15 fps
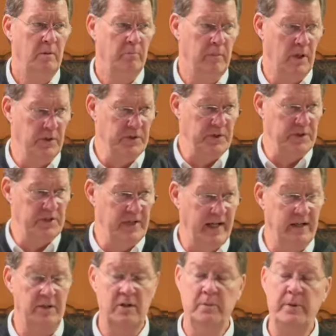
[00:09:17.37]
Moses
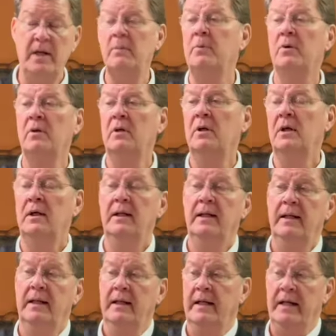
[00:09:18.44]
said to the people,
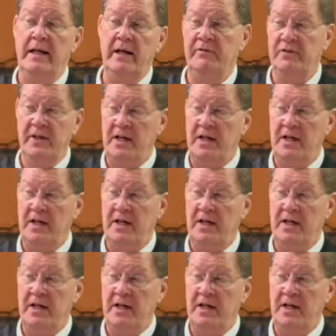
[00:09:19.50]
if